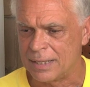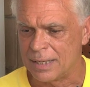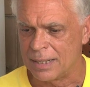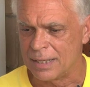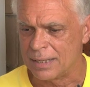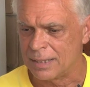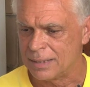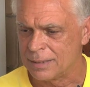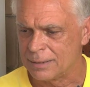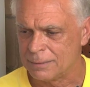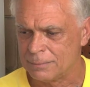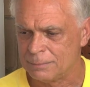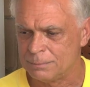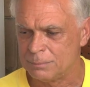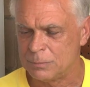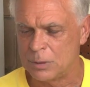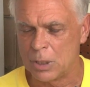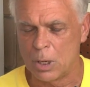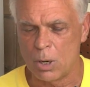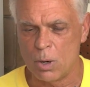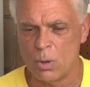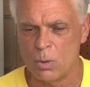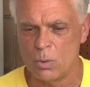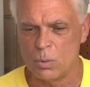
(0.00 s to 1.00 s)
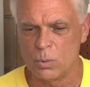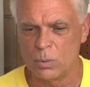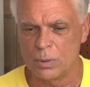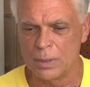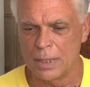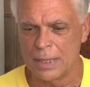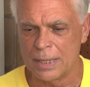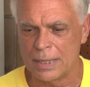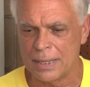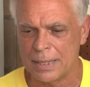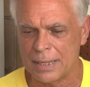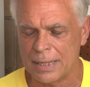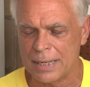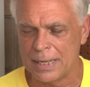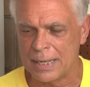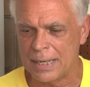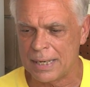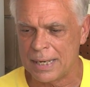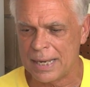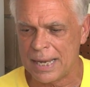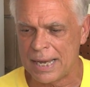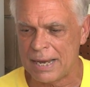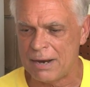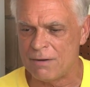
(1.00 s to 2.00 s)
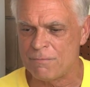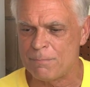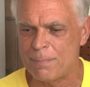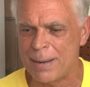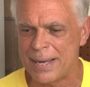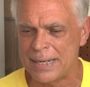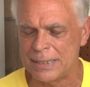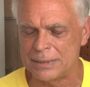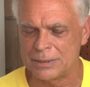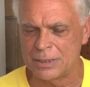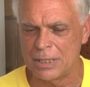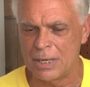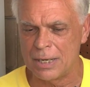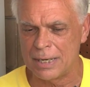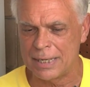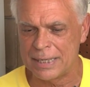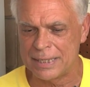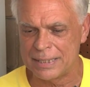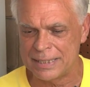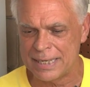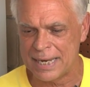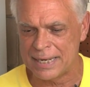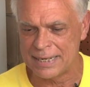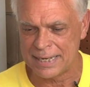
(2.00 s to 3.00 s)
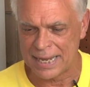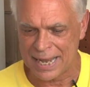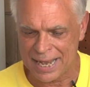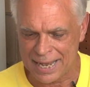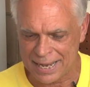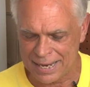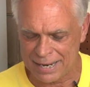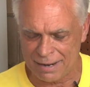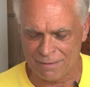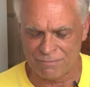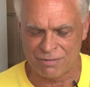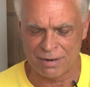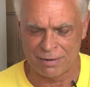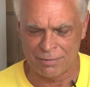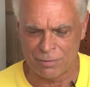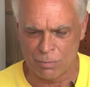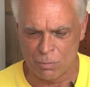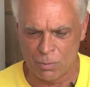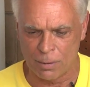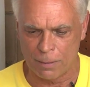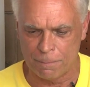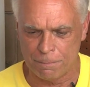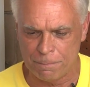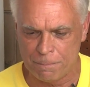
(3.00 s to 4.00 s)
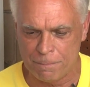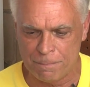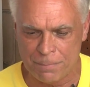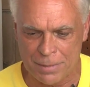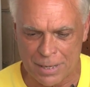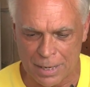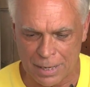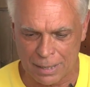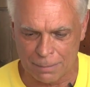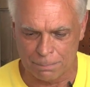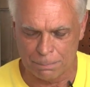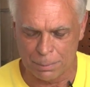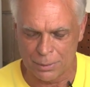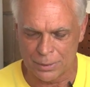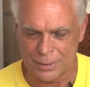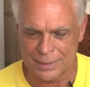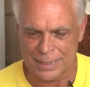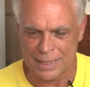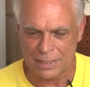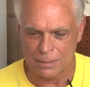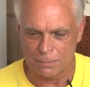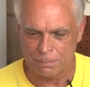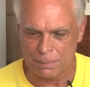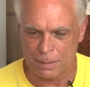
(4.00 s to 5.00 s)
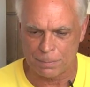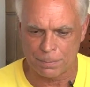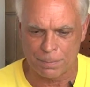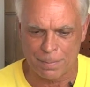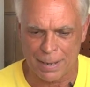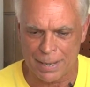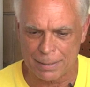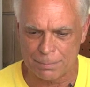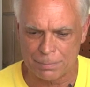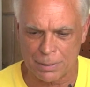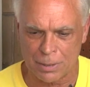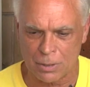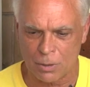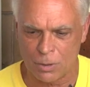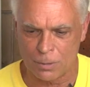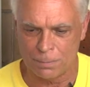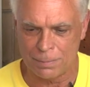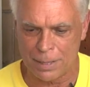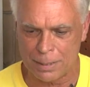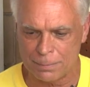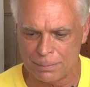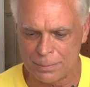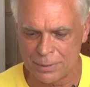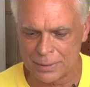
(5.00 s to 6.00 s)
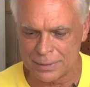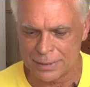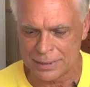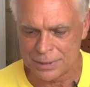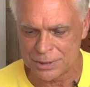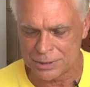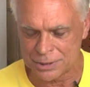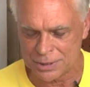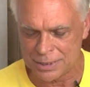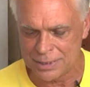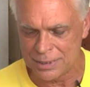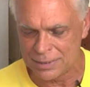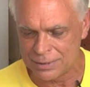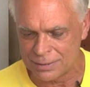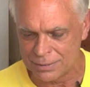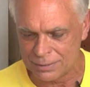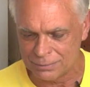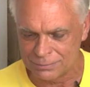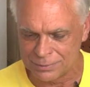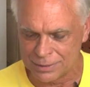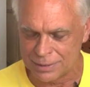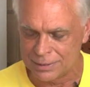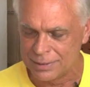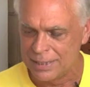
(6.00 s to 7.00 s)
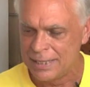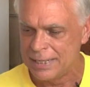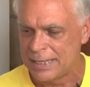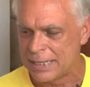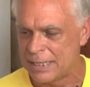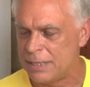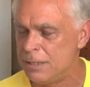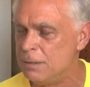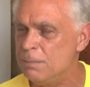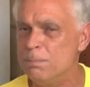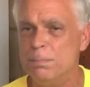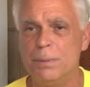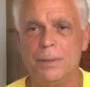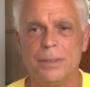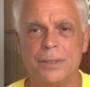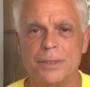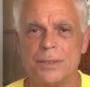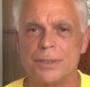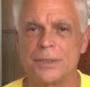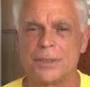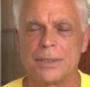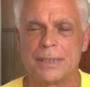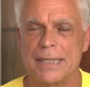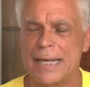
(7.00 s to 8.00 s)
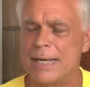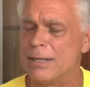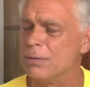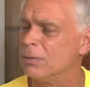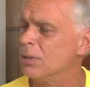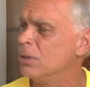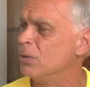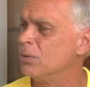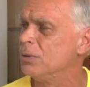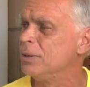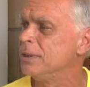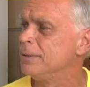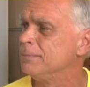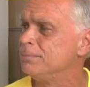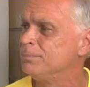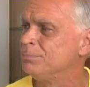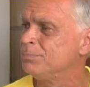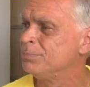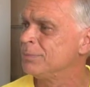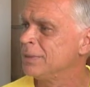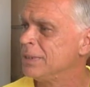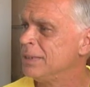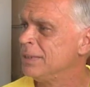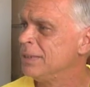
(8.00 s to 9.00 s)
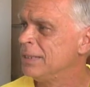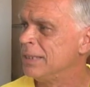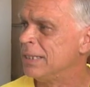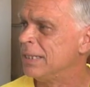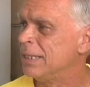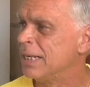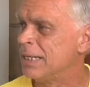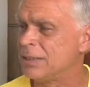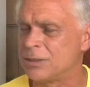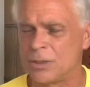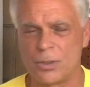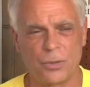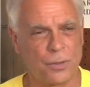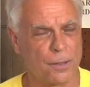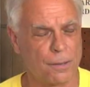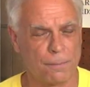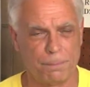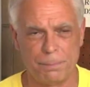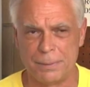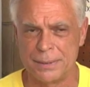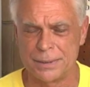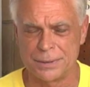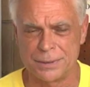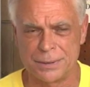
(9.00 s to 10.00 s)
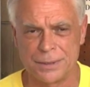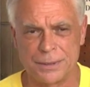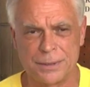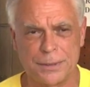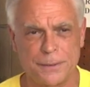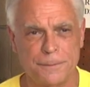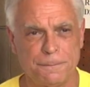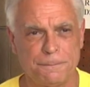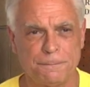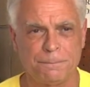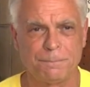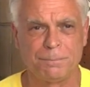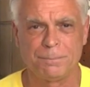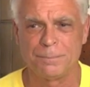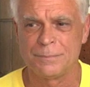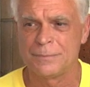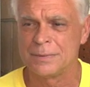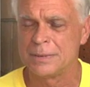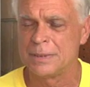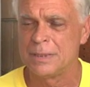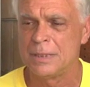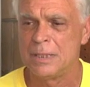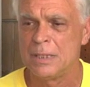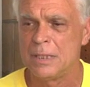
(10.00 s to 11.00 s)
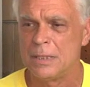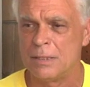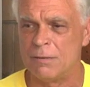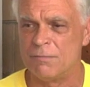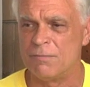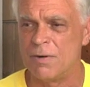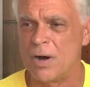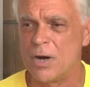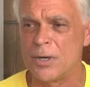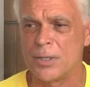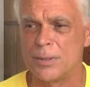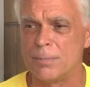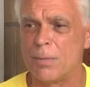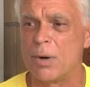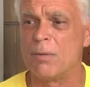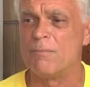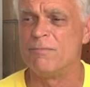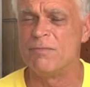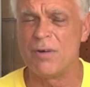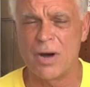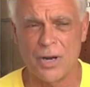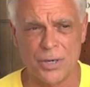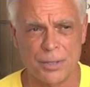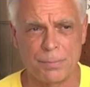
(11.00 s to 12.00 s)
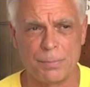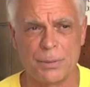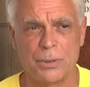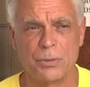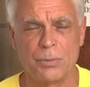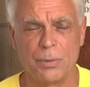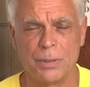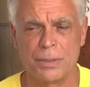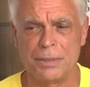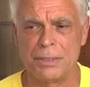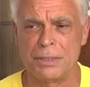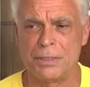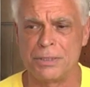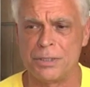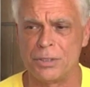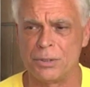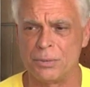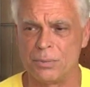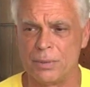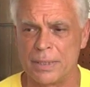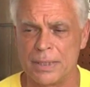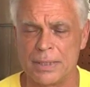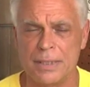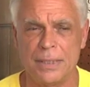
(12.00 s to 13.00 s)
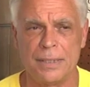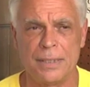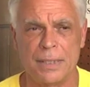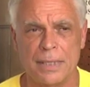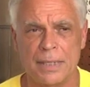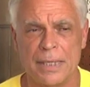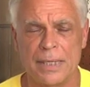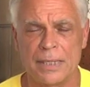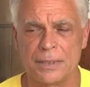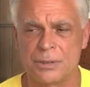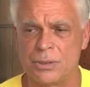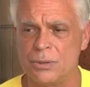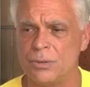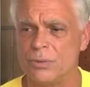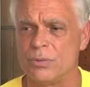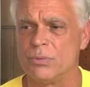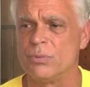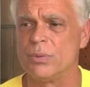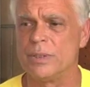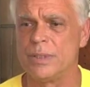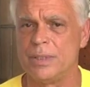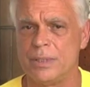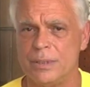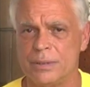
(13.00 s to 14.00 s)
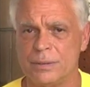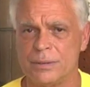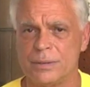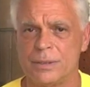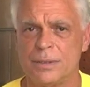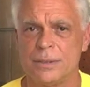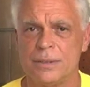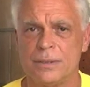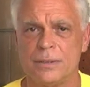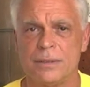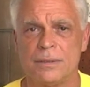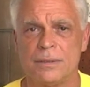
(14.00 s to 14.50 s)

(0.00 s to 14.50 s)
the whole, everybody's got the, if you want a book now, a paperback book, hardback book, they just get it on the e-books, download it, and that's hurt our business. Our volume has really deteriorated in the last 2 or 3 years.